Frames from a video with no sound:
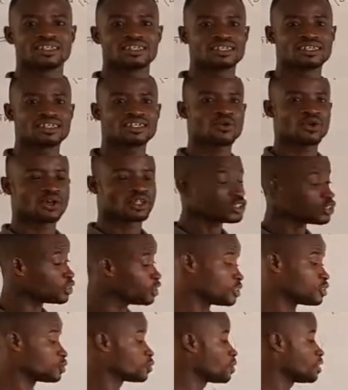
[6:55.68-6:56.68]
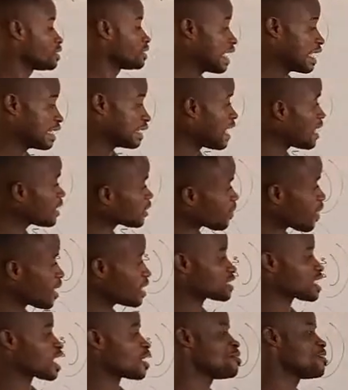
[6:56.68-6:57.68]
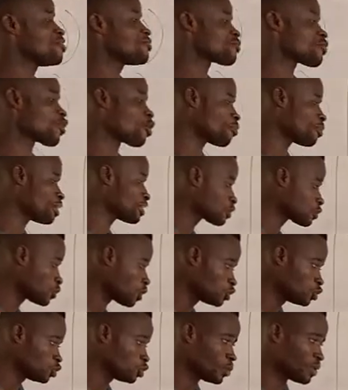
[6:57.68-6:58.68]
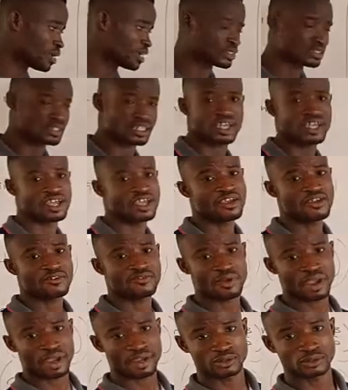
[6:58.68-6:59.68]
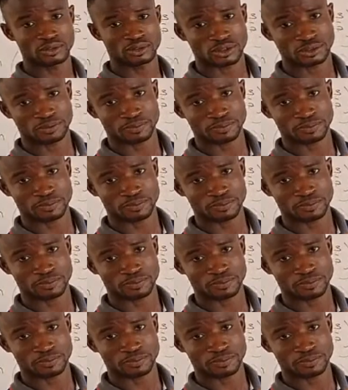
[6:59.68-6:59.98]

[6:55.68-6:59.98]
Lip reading: he or she is doing that. That's where it's coming from. It won't do it. Very